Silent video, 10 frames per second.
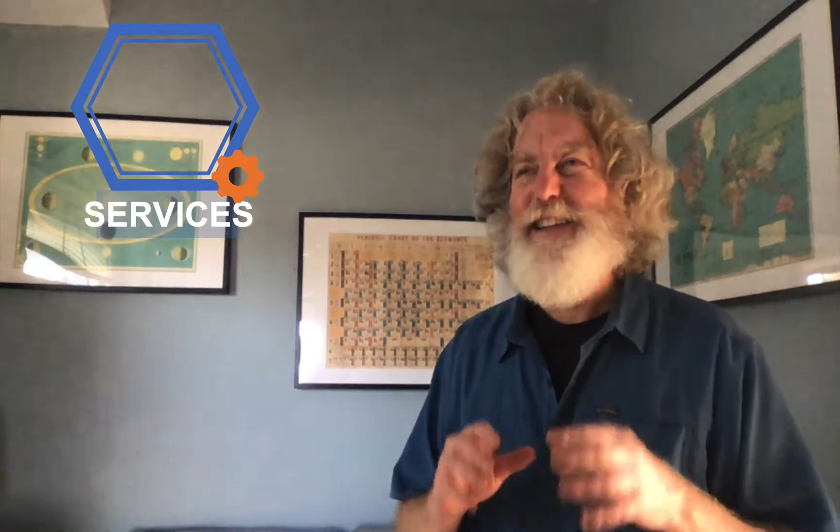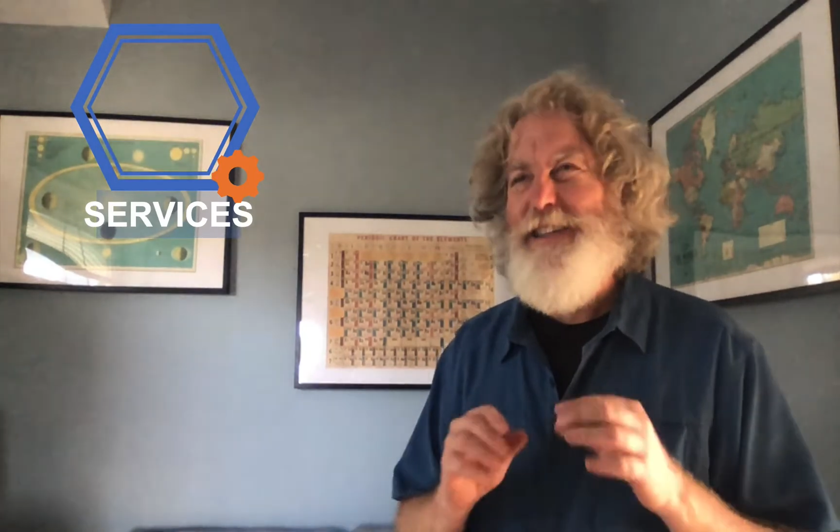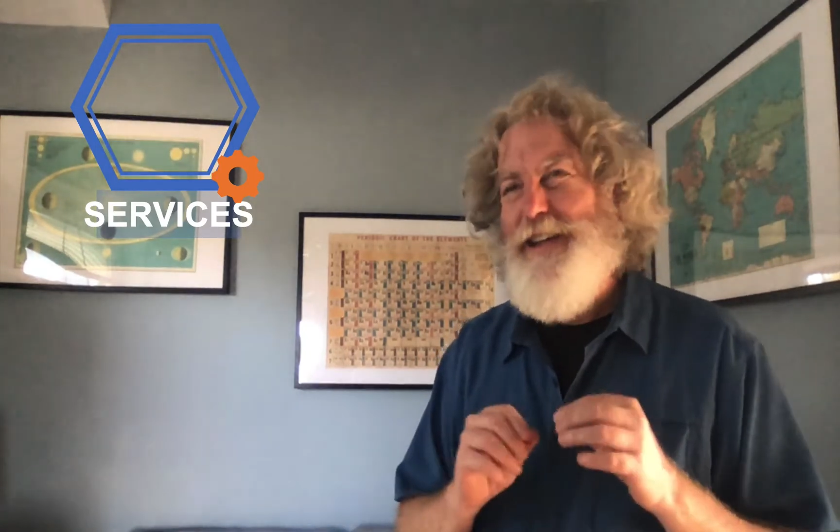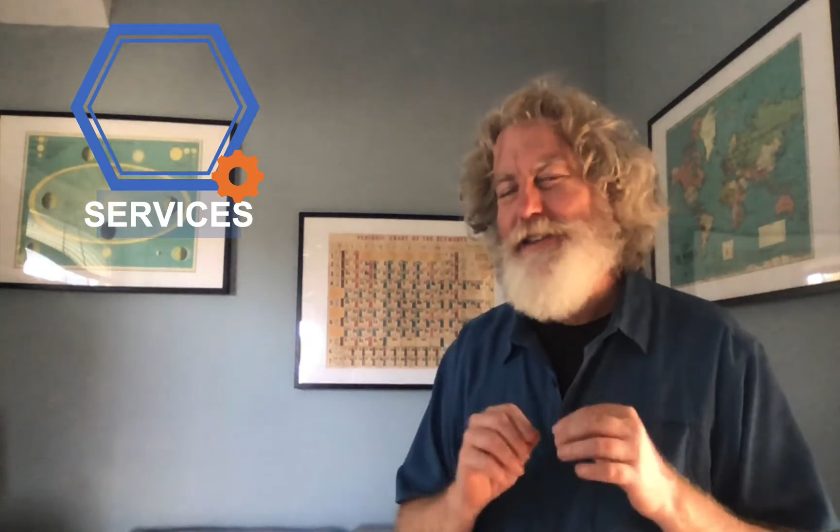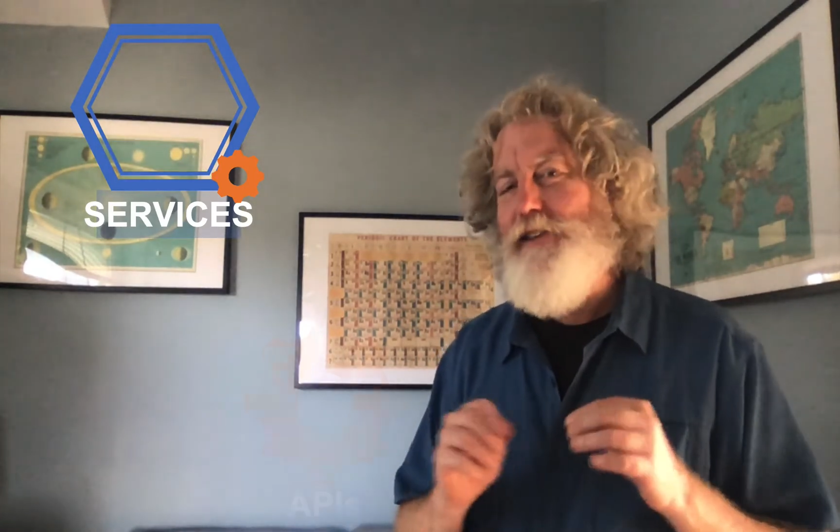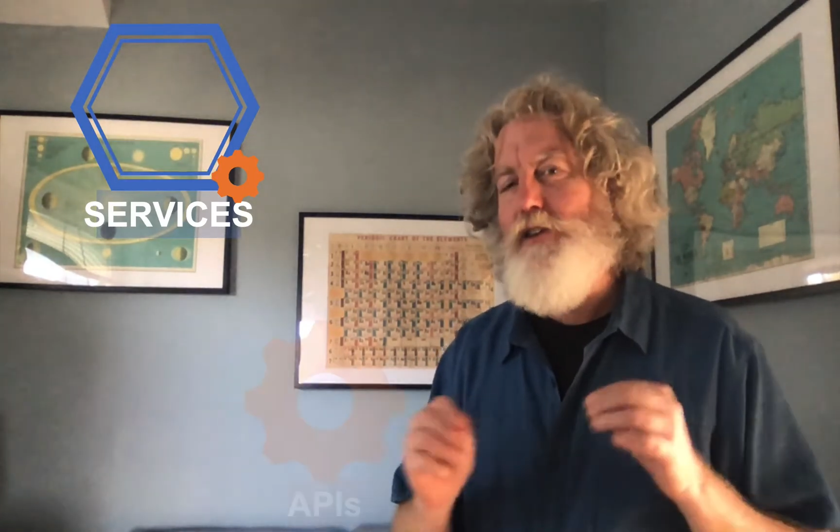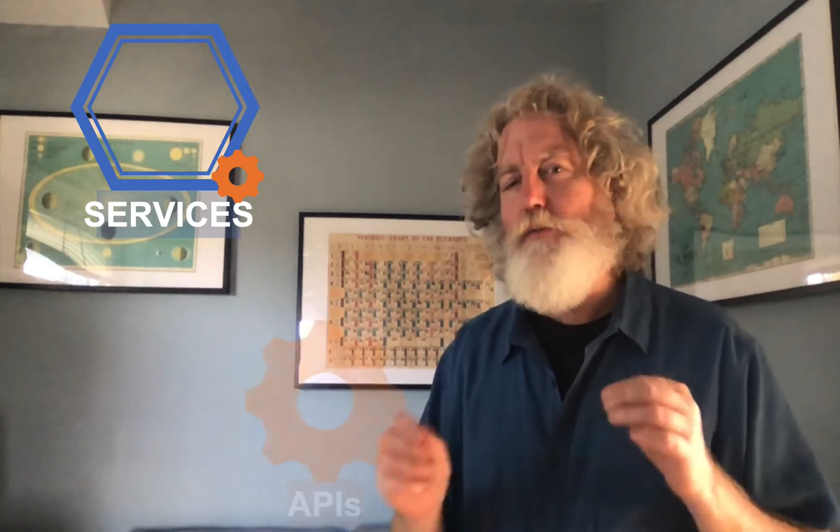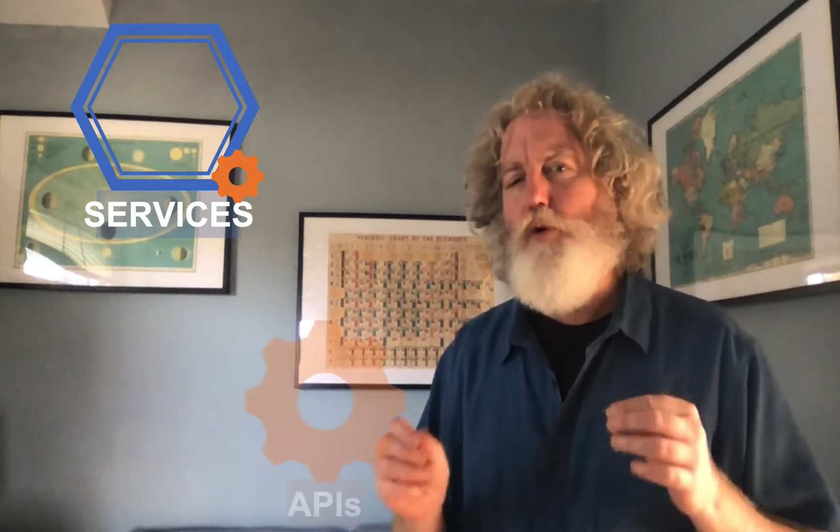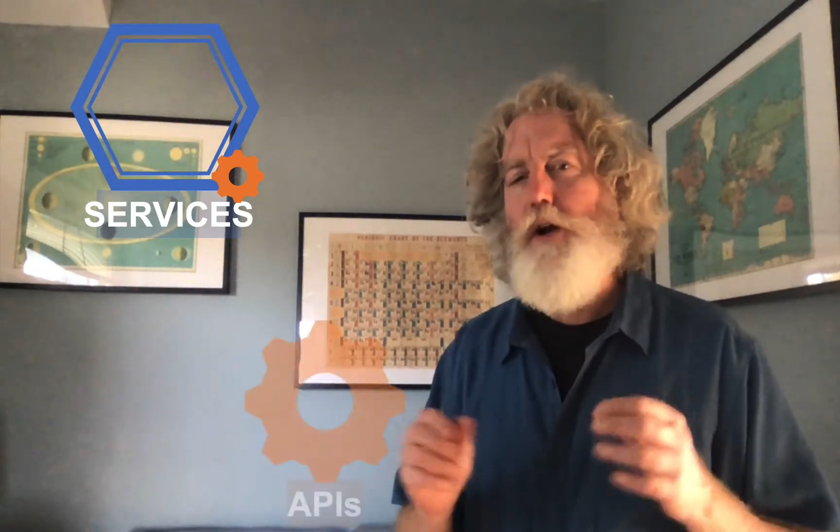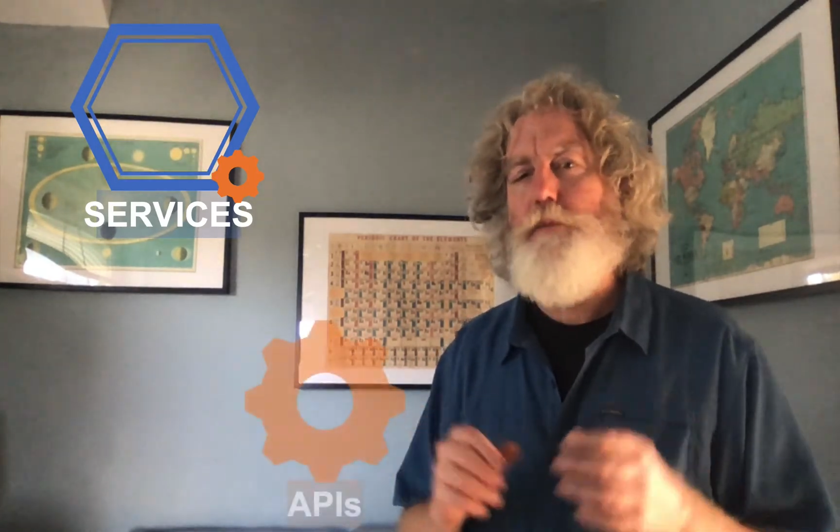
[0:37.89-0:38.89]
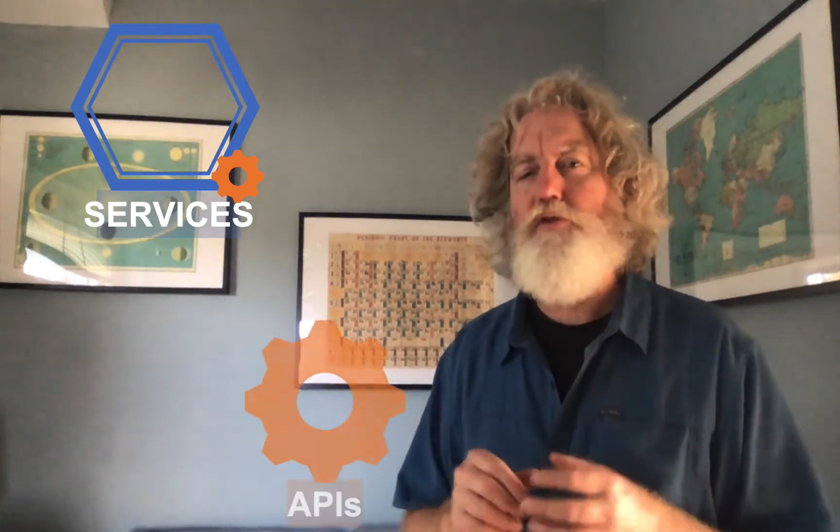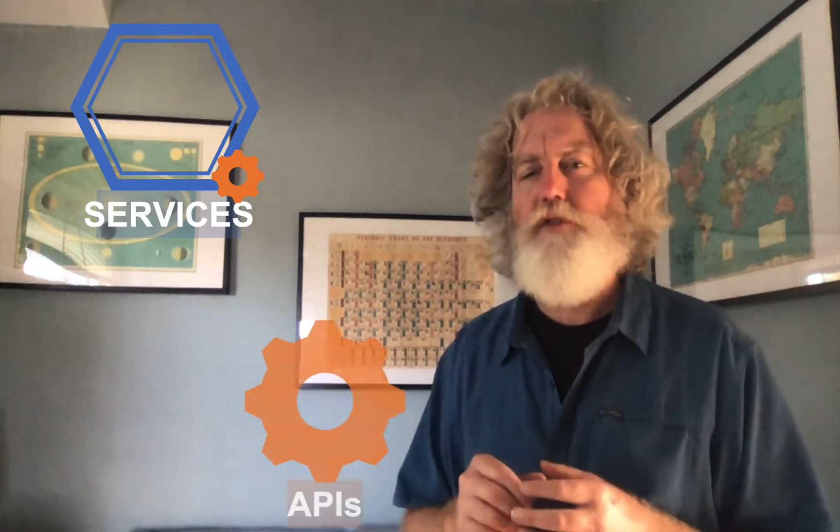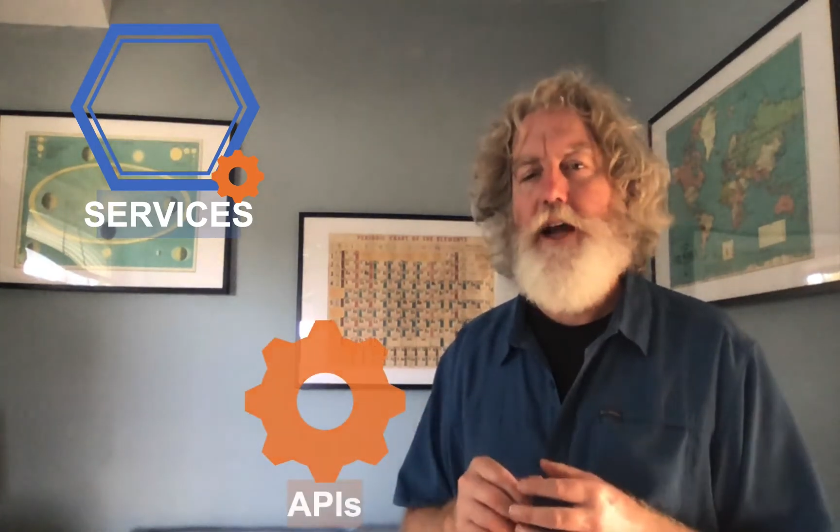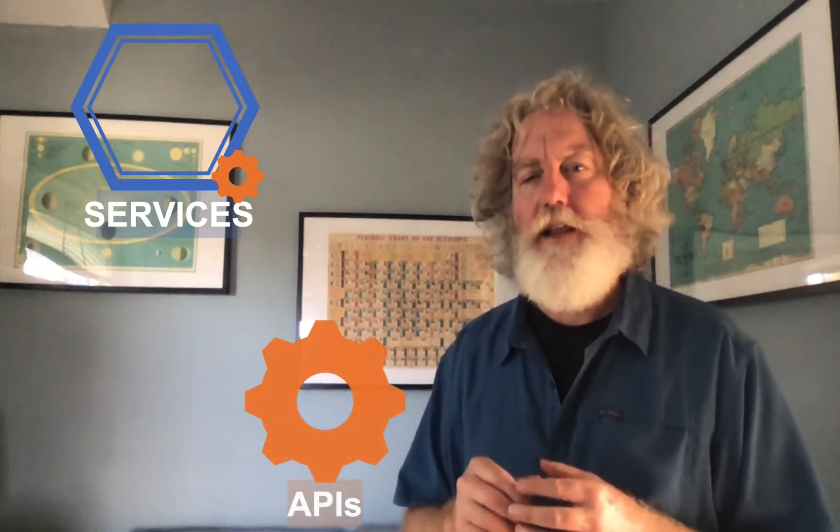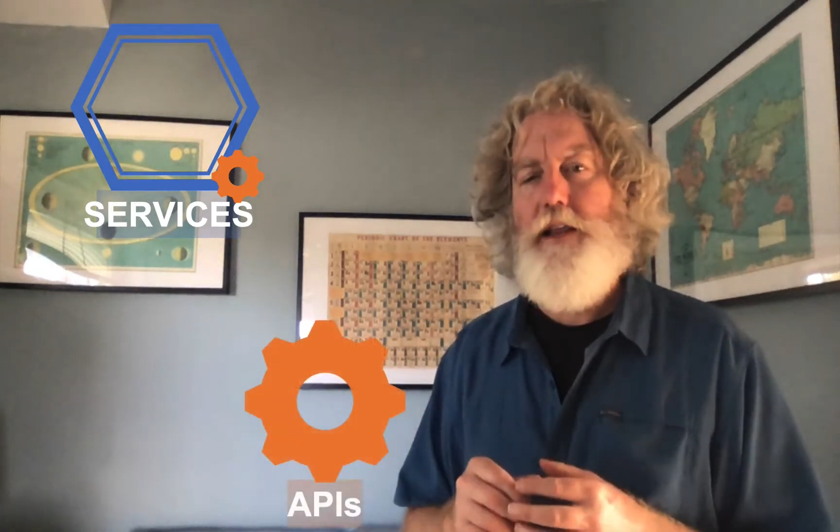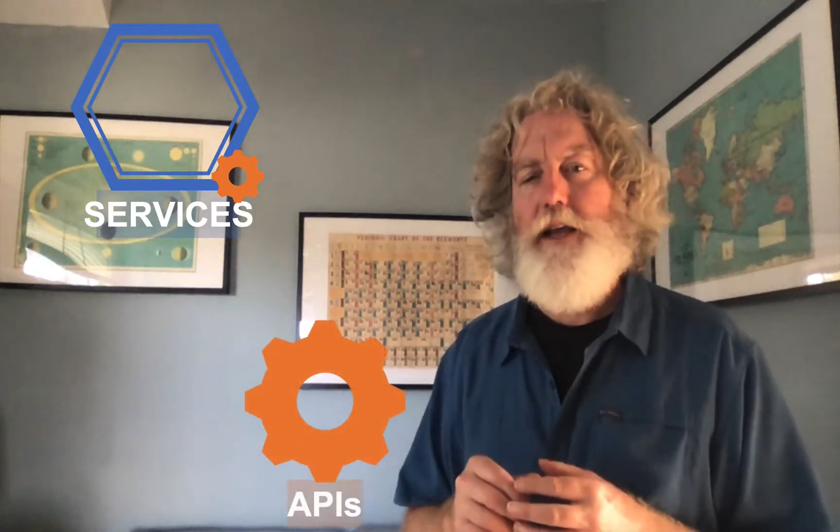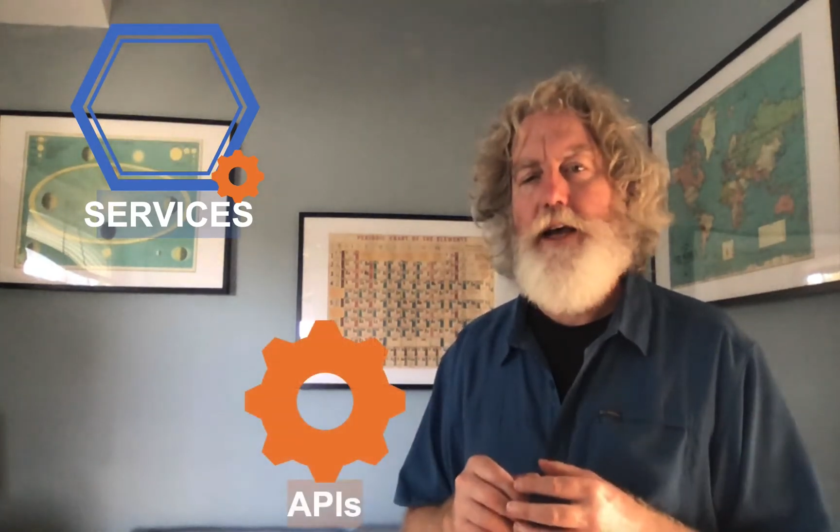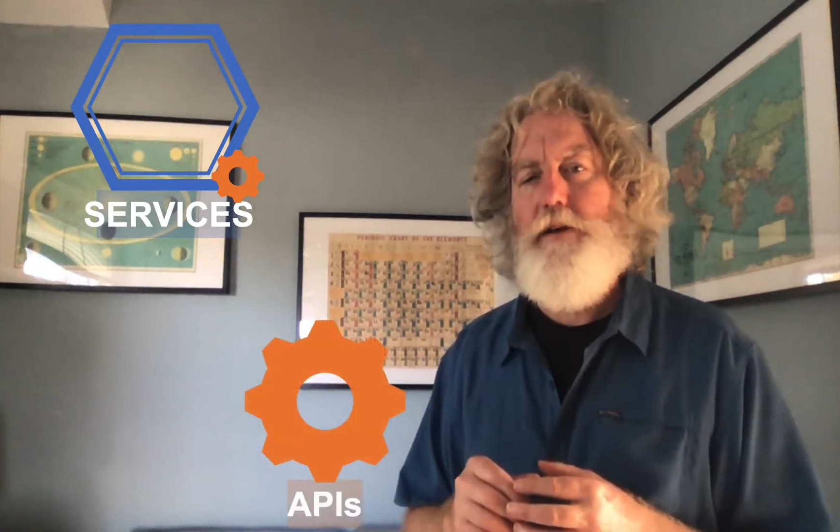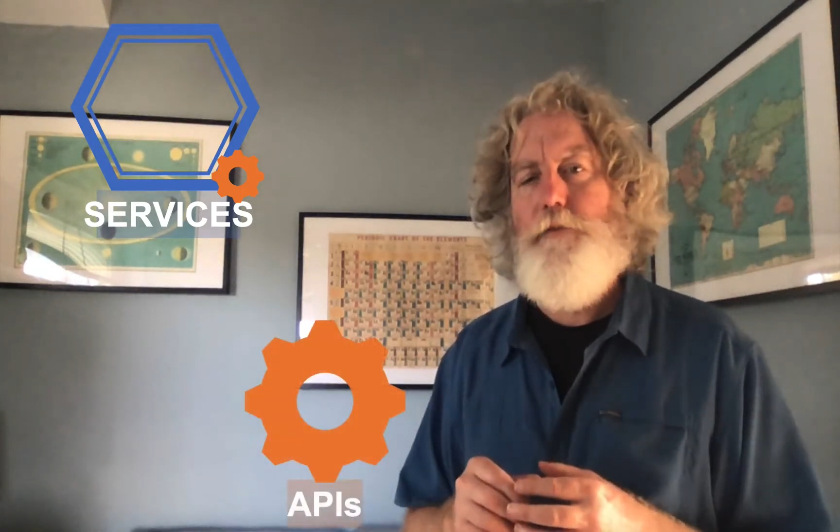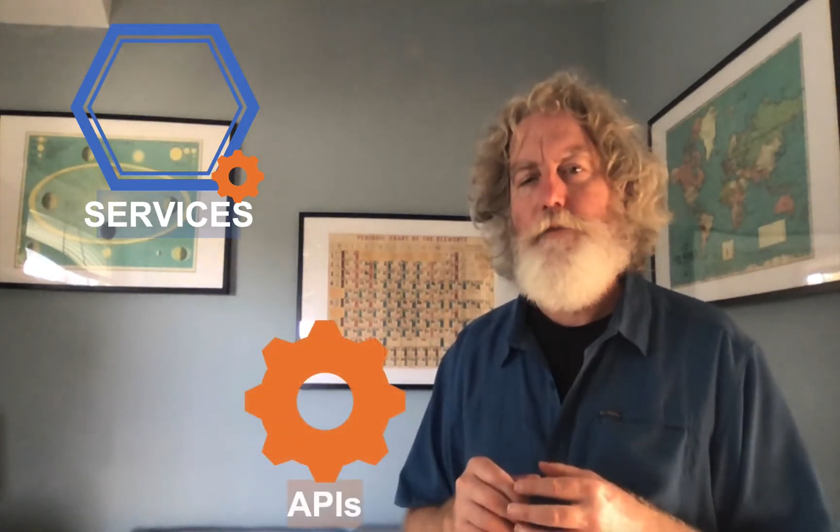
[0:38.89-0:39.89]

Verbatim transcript: gets a little more abstract than that